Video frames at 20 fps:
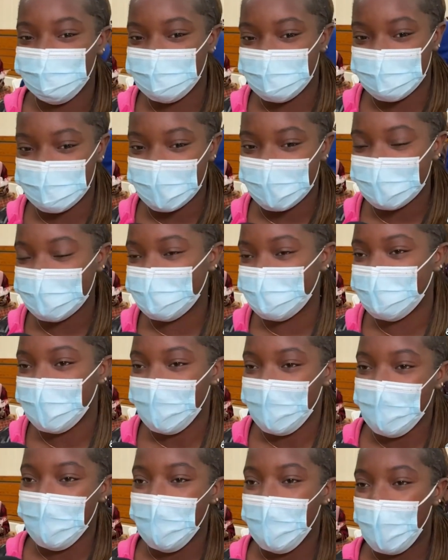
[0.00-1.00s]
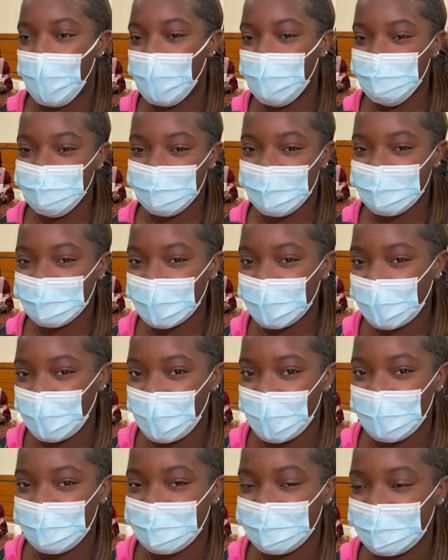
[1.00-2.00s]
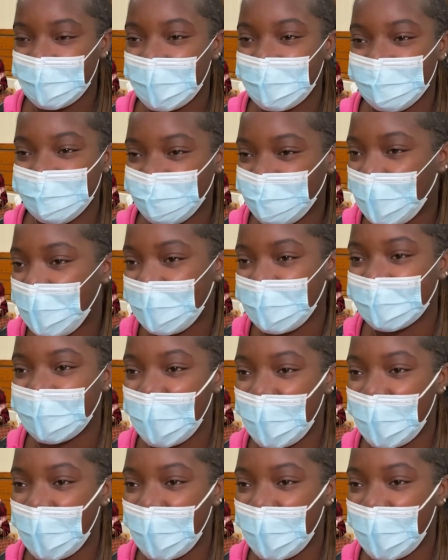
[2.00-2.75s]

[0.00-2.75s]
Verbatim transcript: was just over in the corner, like crying,